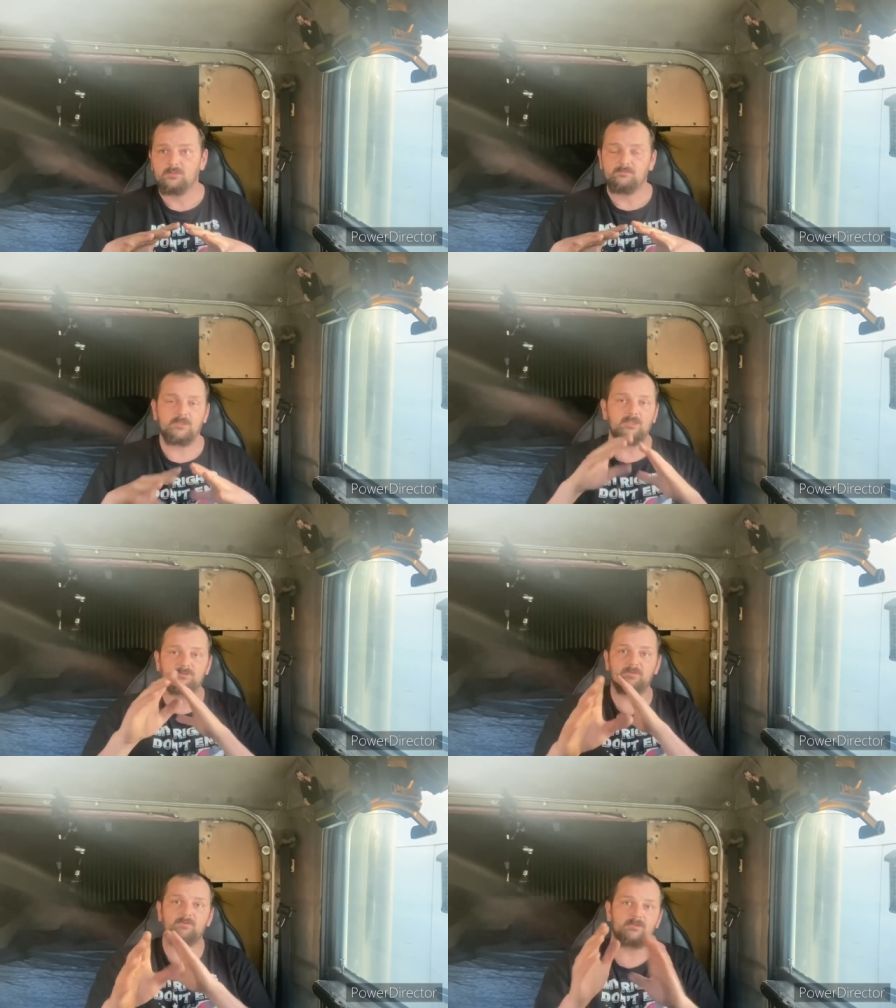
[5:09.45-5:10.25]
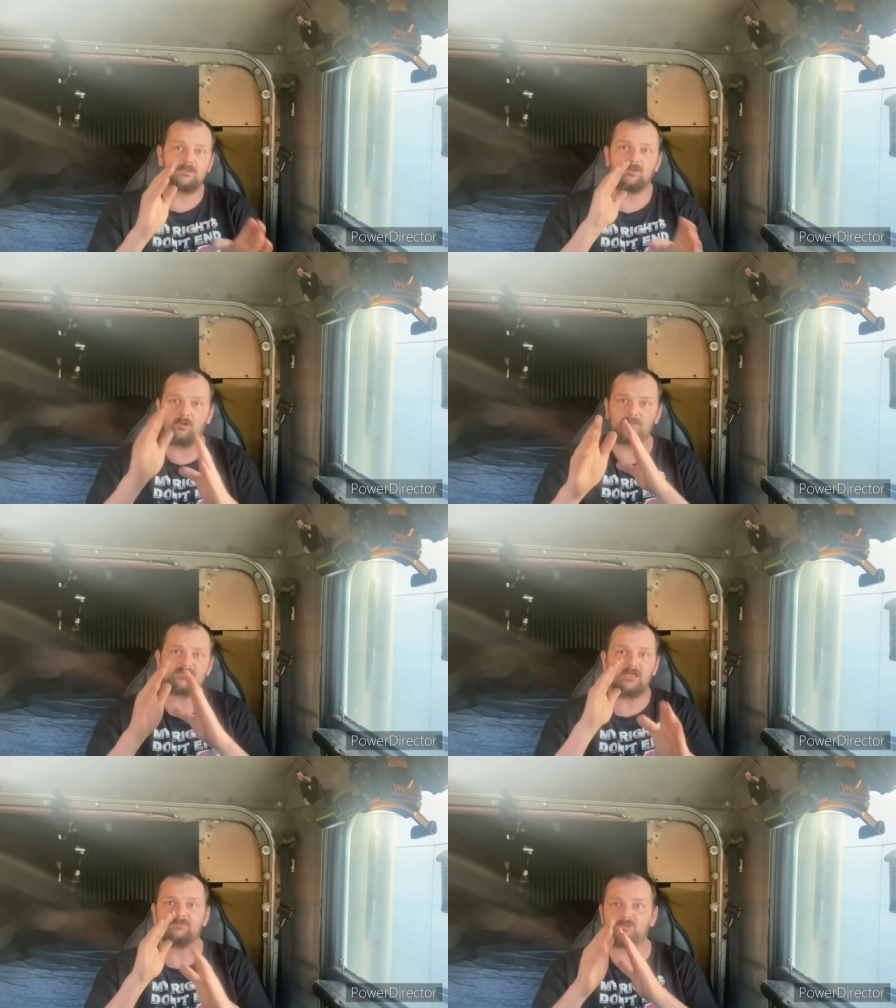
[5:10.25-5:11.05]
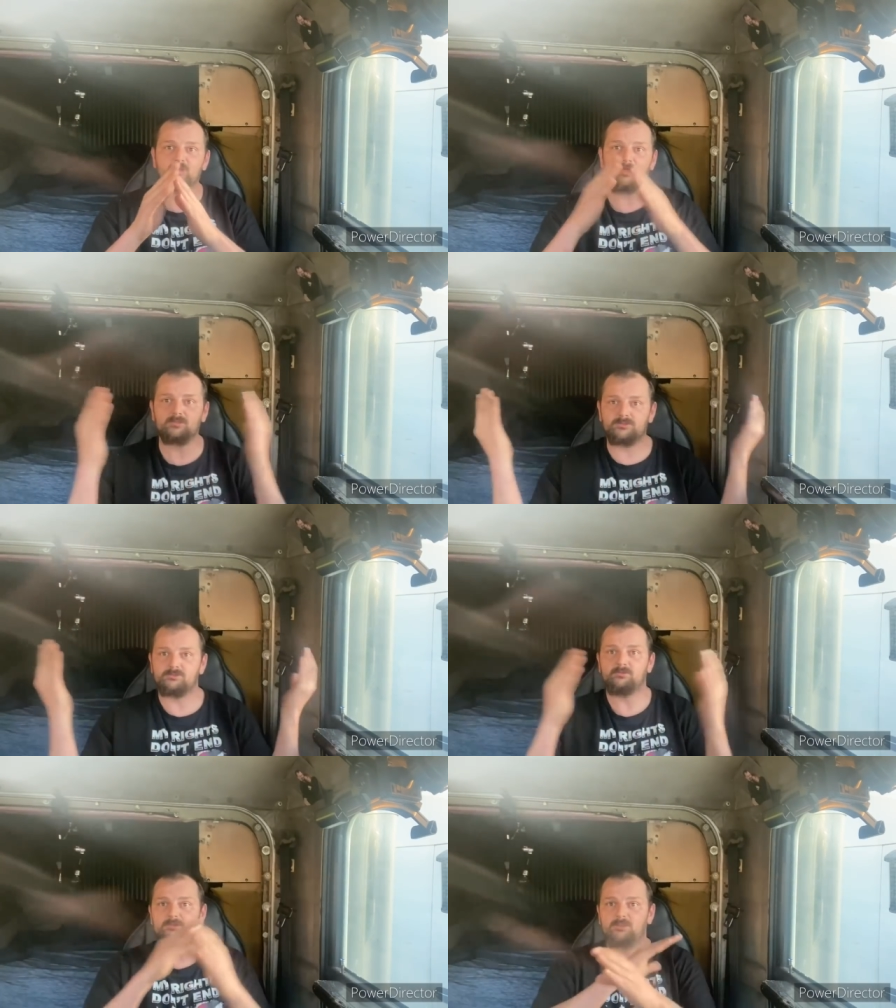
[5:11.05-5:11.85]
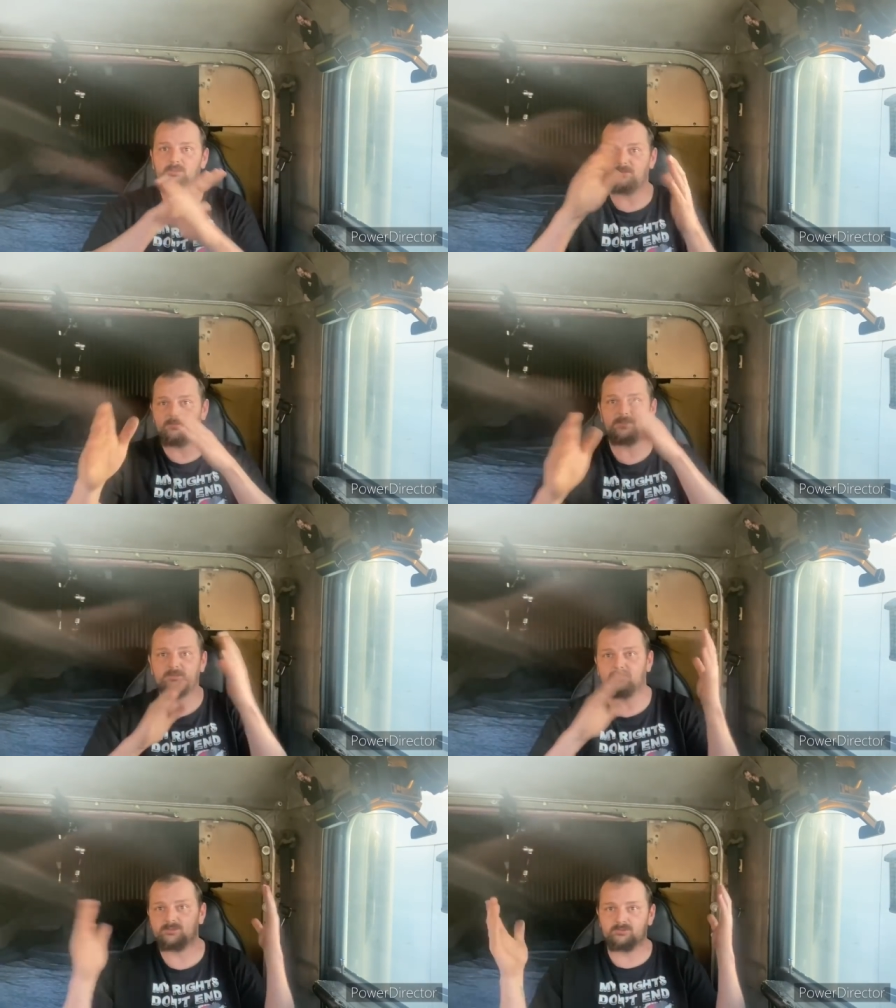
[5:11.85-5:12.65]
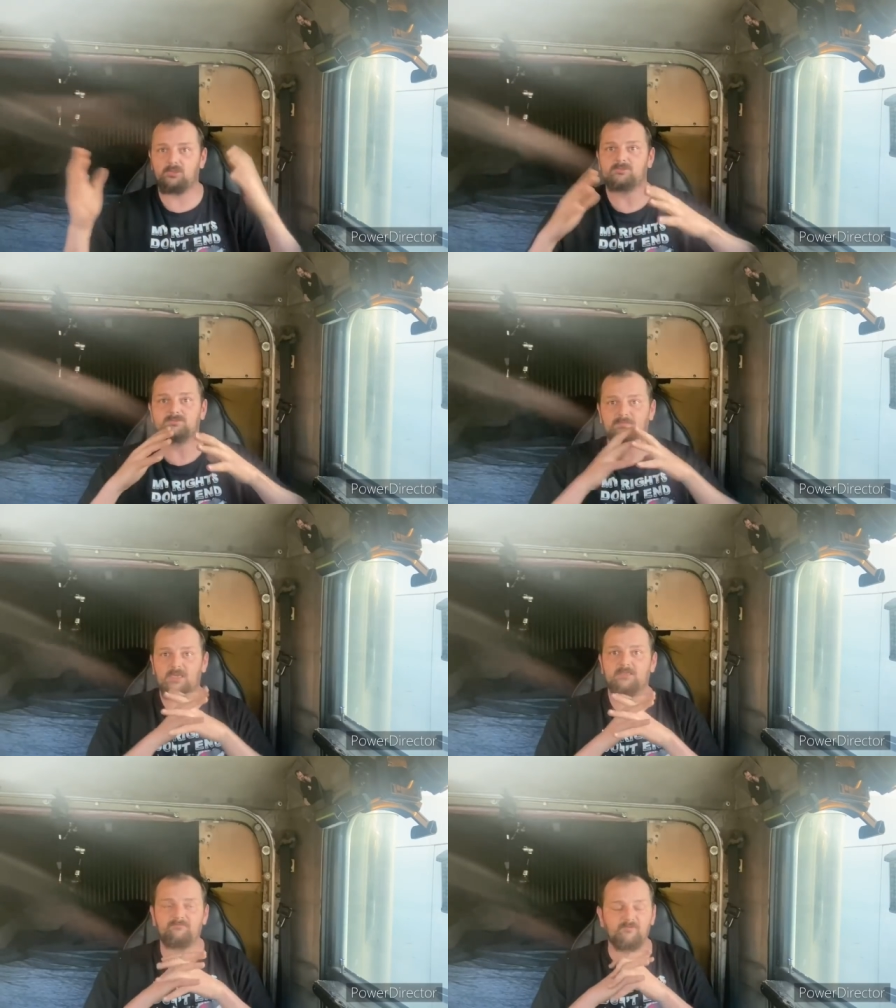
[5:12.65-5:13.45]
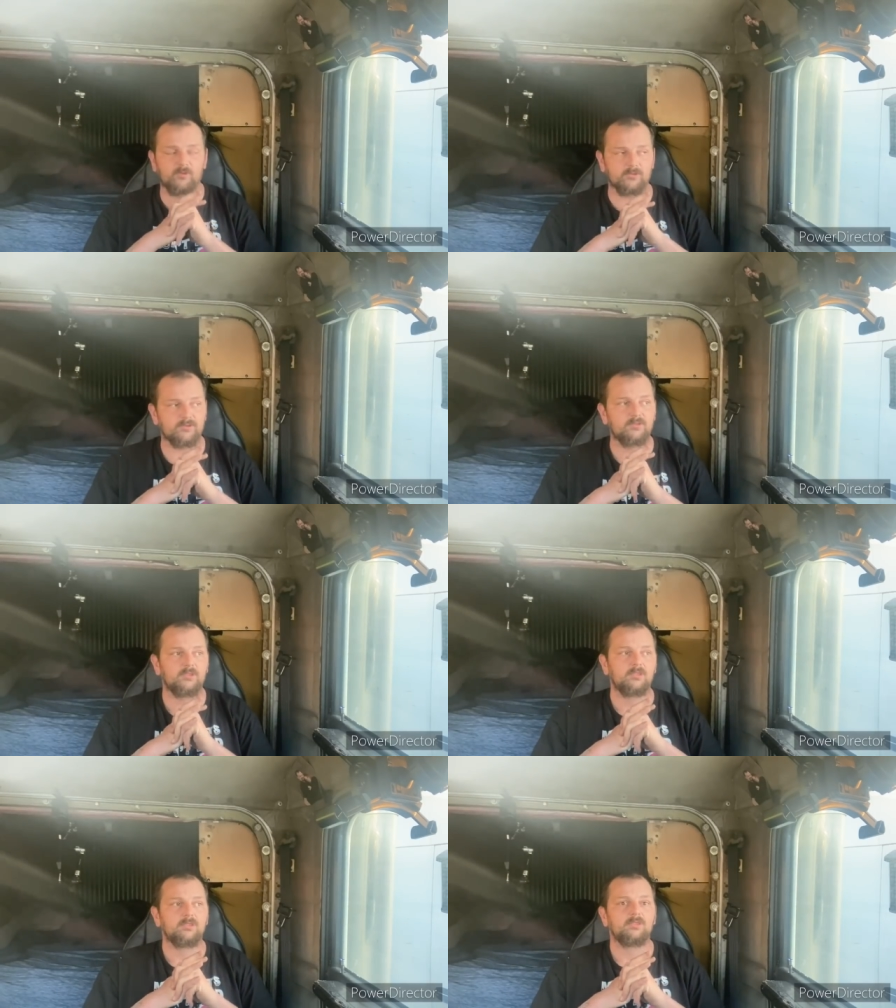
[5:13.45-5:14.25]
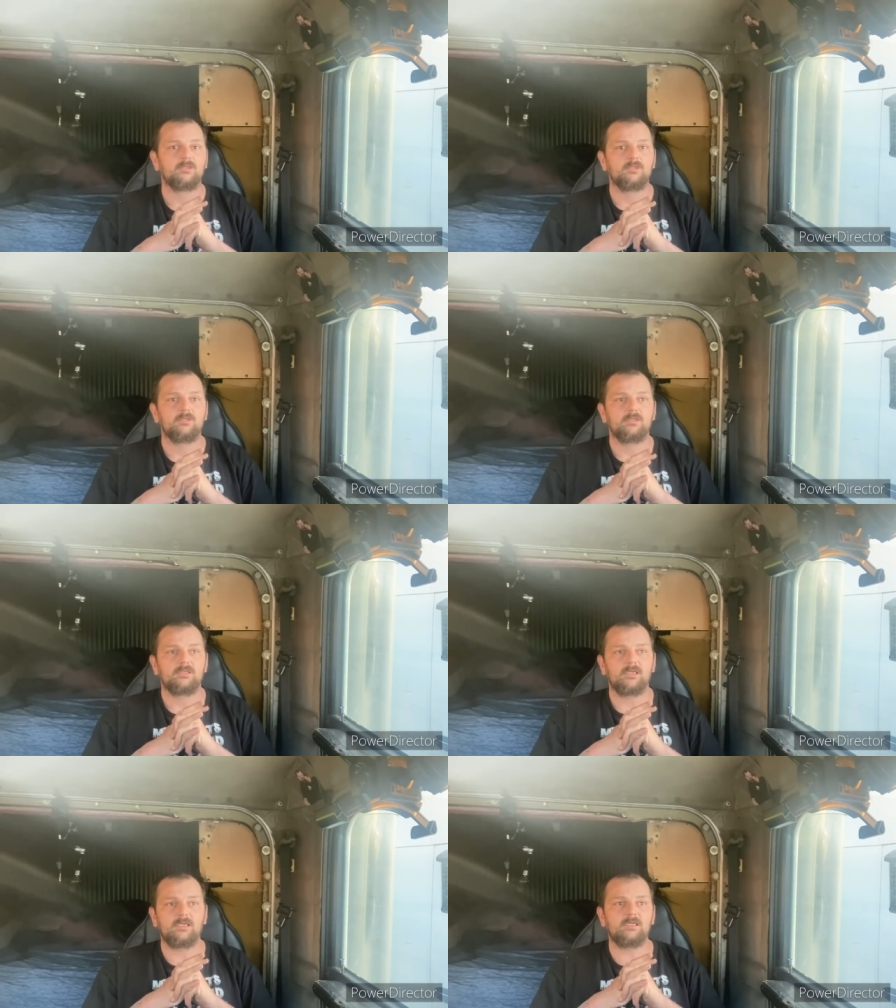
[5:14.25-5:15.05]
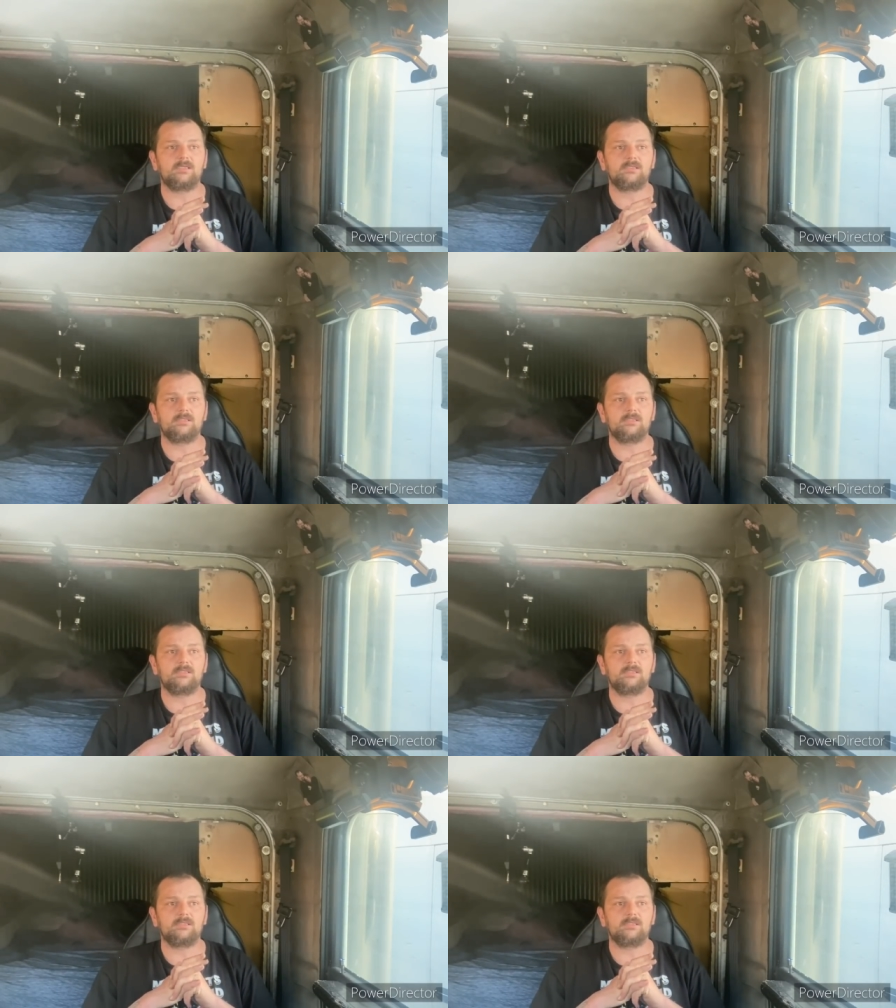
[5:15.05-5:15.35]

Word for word: because we would, could always have trucks, you know what I mean, crisscrossing back and forth. And